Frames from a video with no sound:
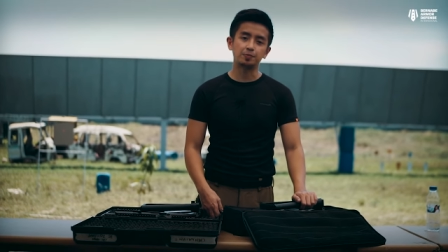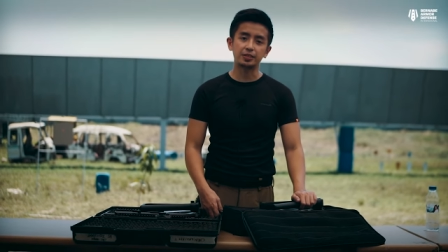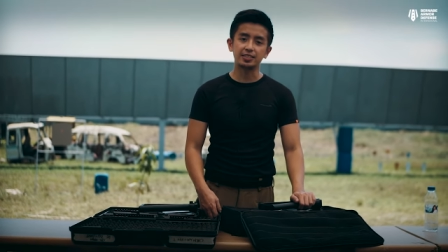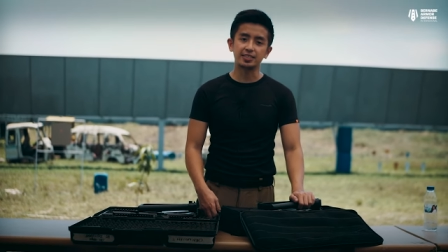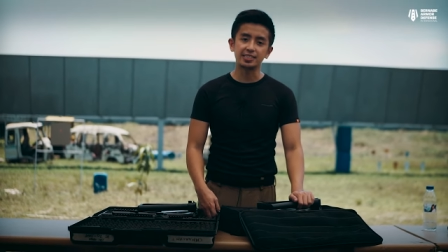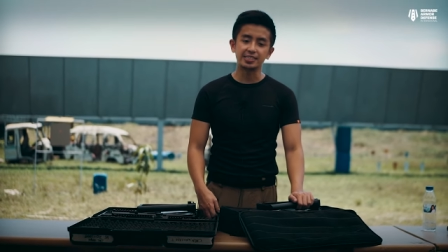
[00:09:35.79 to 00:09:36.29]
A
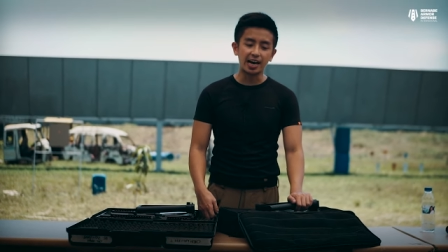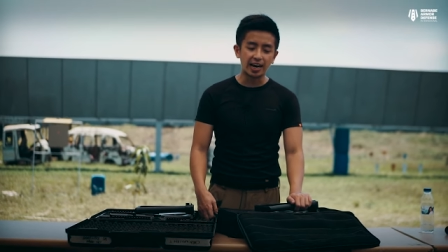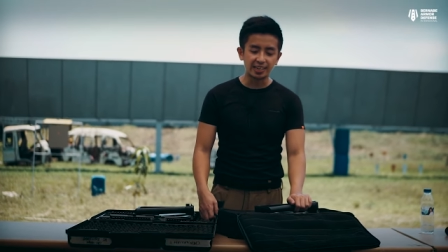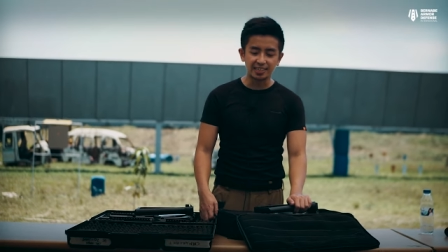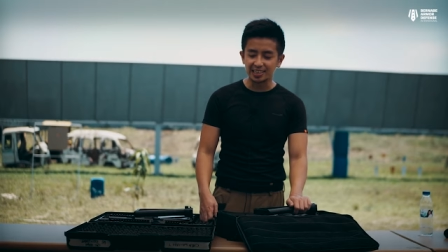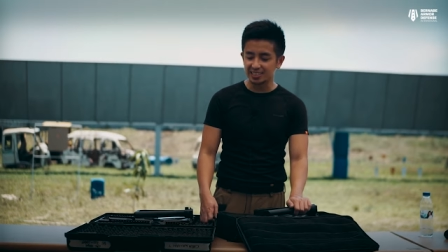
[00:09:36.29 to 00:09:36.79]
P C
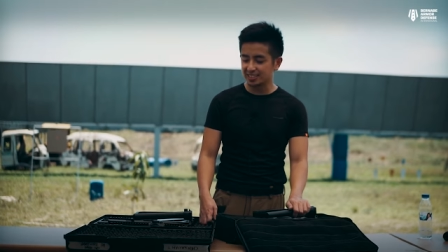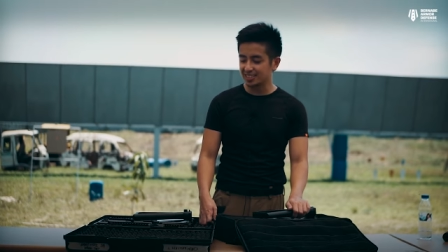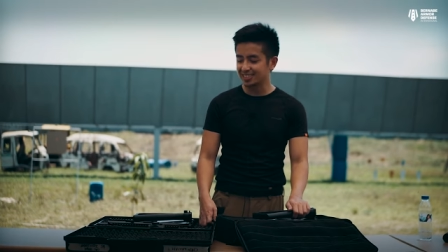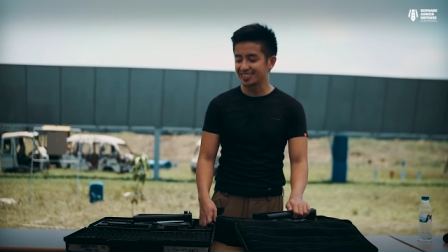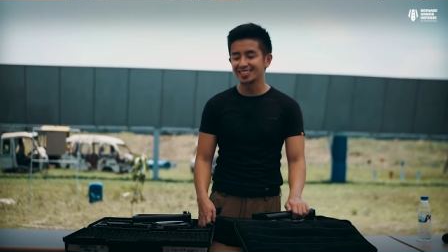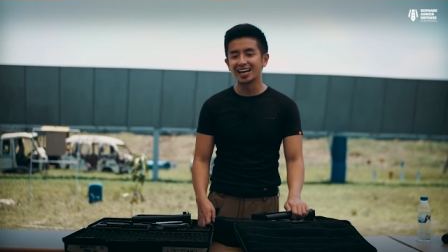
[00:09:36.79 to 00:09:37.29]
nine is
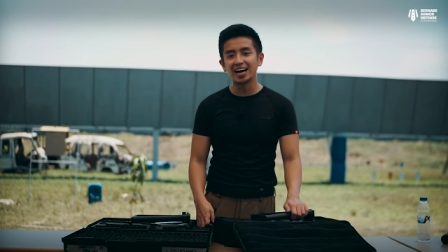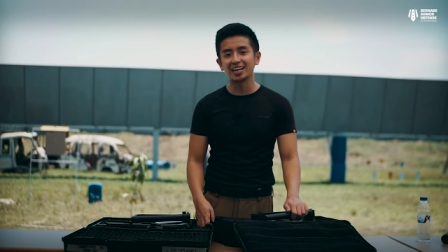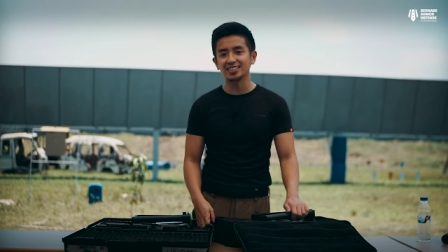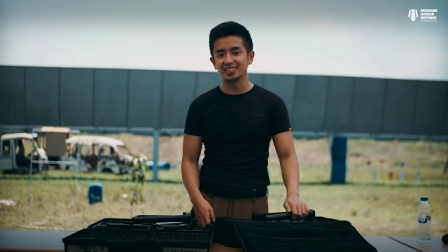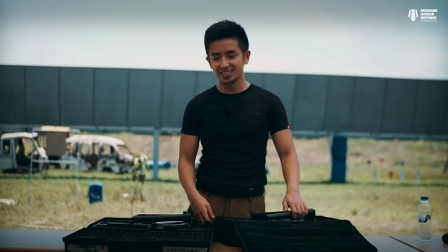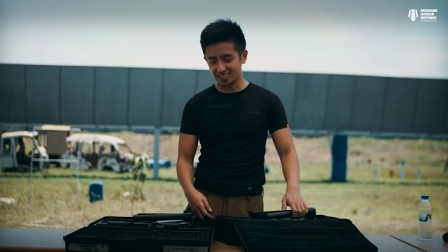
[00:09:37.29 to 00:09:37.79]
its
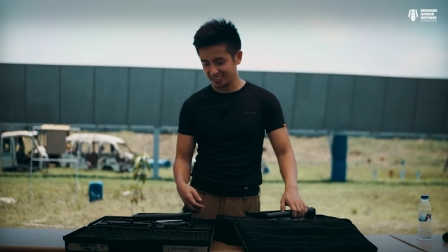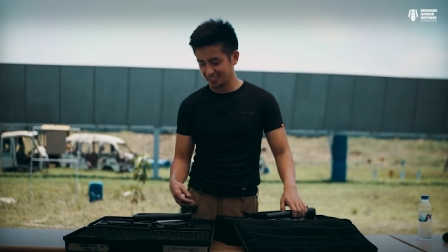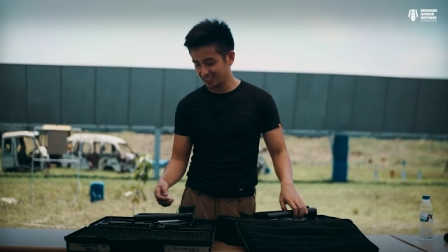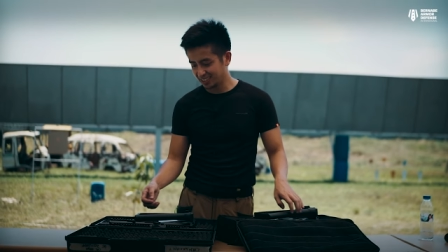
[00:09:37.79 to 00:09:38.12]
size.